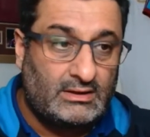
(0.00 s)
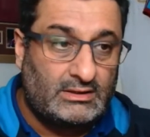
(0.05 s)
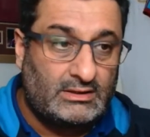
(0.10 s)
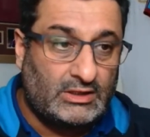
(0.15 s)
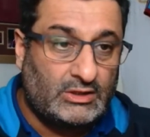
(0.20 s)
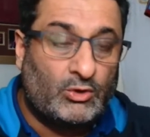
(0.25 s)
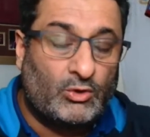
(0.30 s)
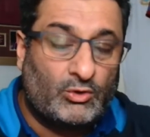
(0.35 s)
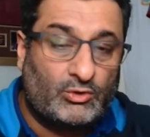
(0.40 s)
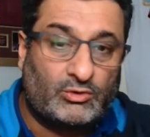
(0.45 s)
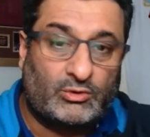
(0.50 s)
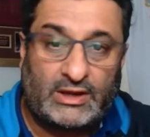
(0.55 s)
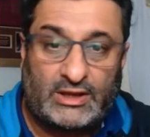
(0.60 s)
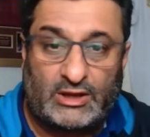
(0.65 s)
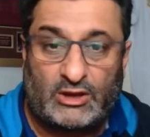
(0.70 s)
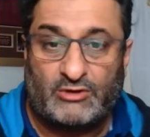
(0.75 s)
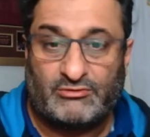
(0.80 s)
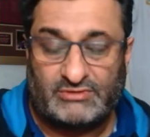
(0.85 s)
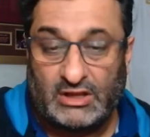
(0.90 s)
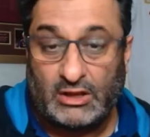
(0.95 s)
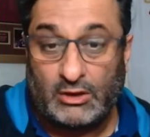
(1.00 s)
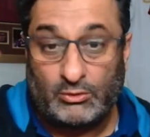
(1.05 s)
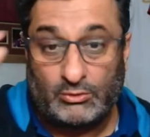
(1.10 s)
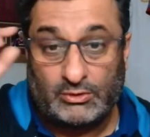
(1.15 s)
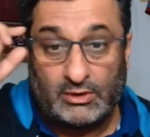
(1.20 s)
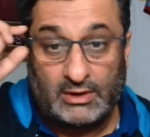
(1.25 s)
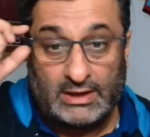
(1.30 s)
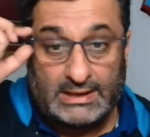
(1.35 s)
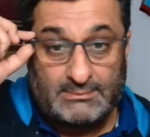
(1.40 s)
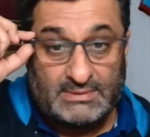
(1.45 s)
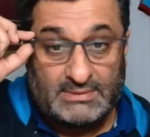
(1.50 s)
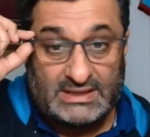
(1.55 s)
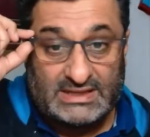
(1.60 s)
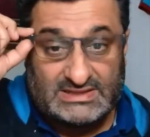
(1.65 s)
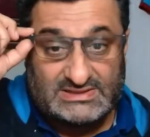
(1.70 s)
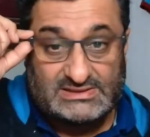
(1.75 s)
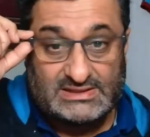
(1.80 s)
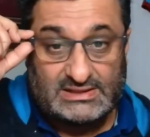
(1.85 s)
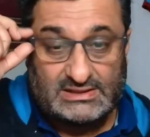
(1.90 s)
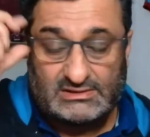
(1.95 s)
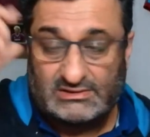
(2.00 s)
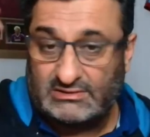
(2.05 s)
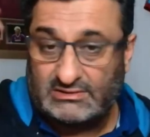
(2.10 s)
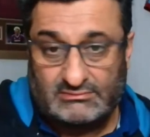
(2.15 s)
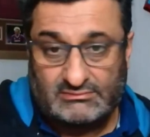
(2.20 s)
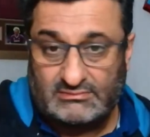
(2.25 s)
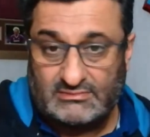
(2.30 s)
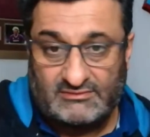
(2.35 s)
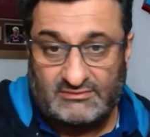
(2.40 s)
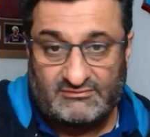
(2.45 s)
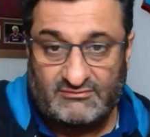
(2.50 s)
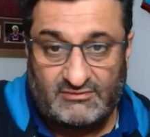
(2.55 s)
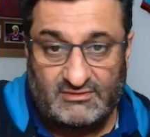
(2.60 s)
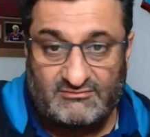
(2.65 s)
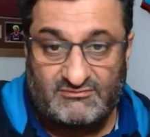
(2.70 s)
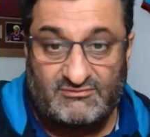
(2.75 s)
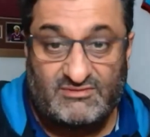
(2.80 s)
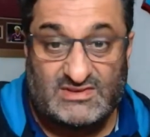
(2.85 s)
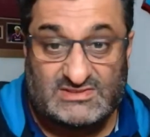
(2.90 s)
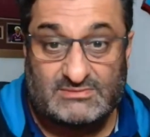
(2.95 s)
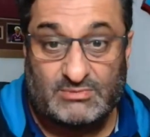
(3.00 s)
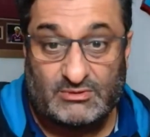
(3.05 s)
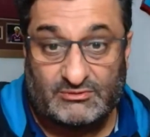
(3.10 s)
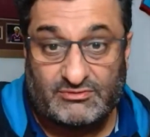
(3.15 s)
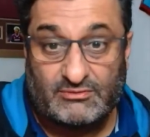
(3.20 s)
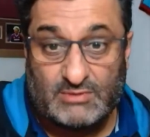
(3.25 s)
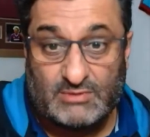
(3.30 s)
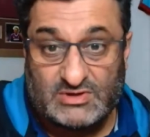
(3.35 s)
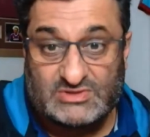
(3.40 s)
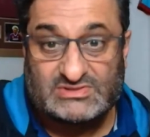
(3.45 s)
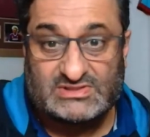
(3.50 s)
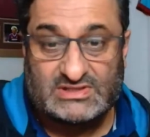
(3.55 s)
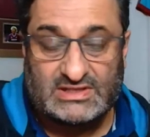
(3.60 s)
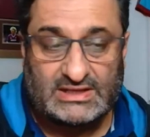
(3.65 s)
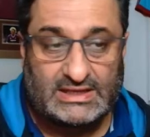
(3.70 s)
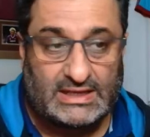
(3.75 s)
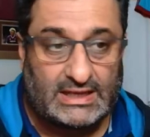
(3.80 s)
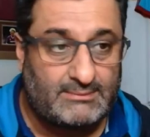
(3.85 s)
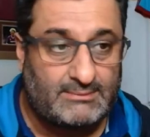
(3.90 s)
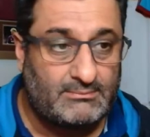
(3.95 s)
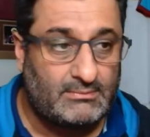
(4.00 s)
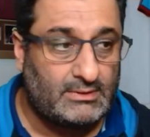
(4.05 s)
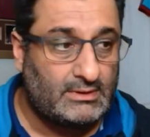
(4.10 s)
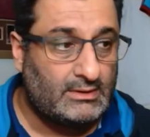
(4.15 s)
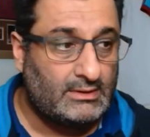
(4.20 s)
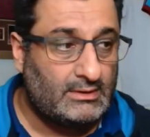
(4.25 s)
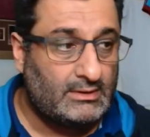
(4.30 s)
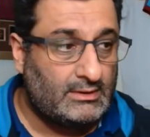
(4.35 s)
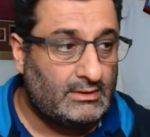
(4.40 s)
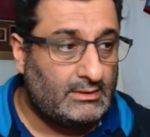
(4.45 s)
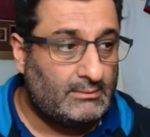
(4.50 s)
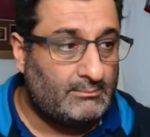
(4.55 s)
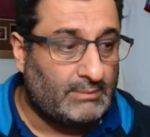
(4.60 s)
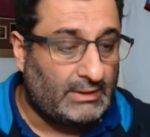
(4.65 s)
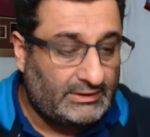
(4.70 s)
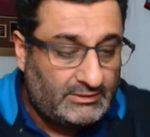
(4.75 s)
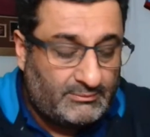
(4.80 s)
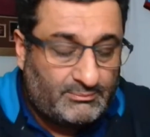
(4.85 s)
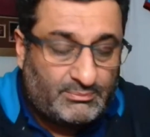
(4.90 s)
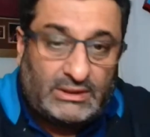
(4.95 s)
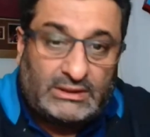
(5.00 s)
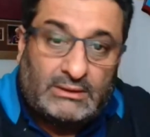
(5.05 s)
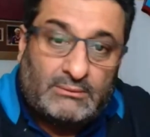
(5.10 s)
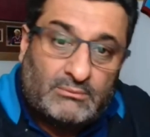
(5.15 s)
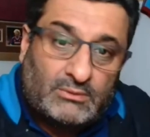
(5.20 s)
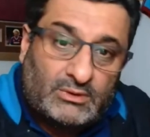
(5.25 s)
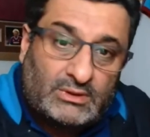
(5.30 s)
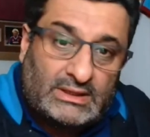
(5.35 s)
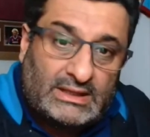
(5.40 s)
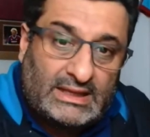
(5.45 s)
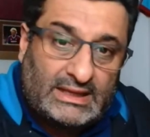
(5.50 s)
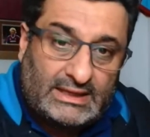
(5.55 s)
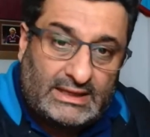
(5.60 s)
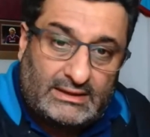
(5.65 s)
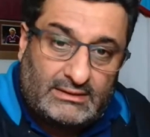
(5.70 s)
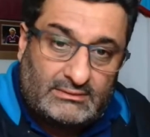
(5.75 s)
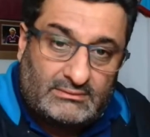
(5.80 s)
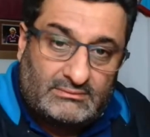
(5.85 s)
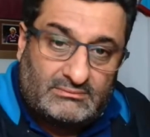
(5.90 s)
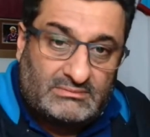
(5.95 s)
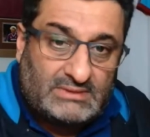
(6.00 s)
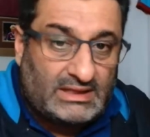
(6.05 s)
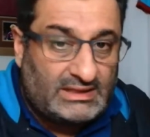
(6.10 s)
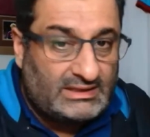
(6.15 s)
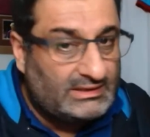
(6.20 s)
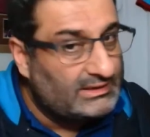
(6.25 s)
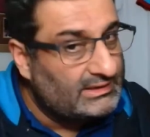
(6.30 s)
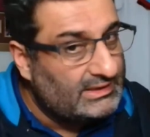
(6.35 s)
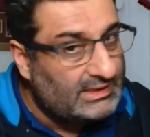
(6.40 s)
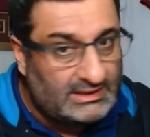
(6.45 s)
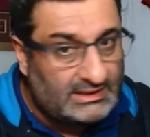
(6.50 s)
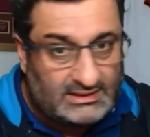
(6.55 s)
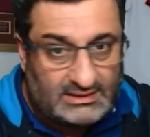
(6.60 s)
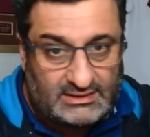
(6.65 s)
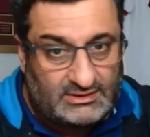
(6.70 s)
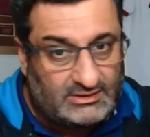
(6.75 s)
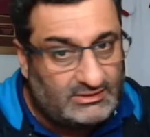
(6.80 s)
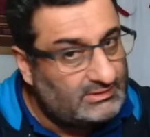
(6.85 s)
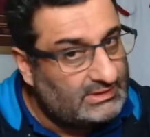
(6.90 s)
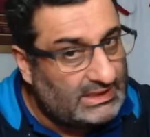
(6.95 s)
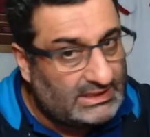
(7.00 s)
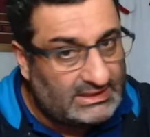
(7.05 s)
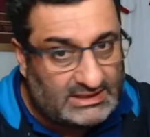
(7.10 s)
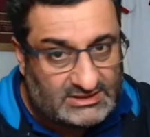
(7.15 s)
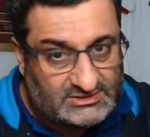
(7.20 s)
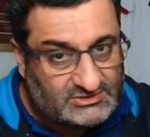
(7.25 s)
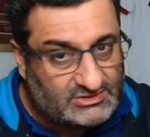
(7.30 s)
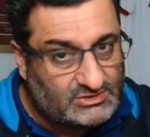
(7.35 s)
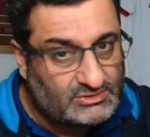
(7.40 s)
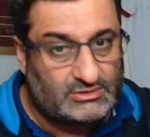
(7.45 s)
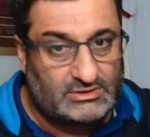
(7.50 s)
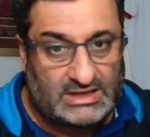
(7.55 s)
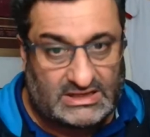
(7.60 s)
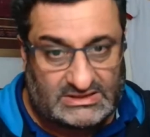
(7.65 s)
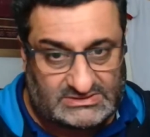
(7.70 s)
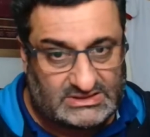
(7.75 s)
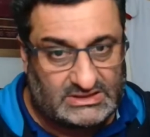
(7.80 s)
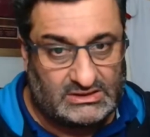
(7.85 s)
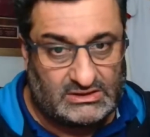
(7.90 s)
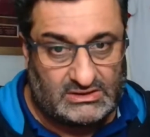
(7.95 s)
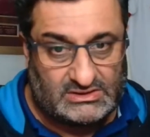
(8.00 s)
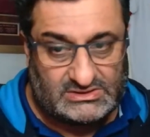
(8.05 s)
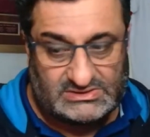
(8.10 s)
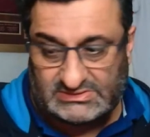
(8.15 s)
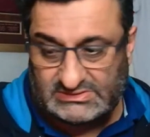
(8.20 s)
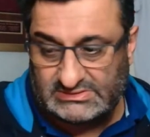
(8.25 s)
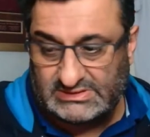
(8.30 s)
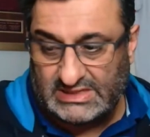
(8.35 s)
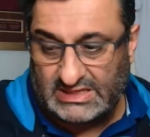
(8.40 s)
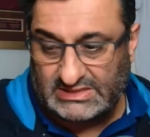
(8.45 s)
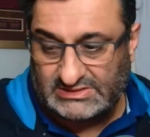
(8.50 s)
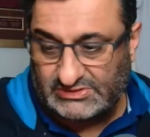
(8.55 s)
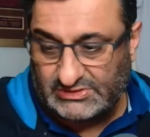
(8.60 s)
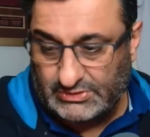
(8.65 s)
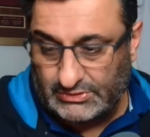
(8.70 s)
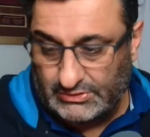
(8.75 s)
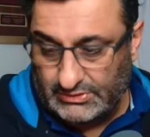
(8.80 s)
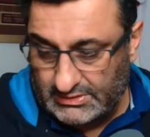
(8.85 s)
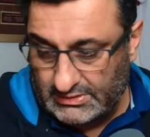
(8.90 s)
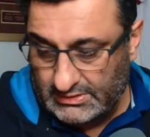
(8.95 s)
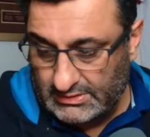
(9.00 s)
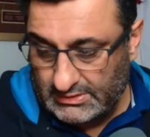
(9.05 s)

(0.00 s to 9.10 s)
They're not great over the whole 90 minutes, invisible for most of the game. But you bring them on late, then that's class. That's good.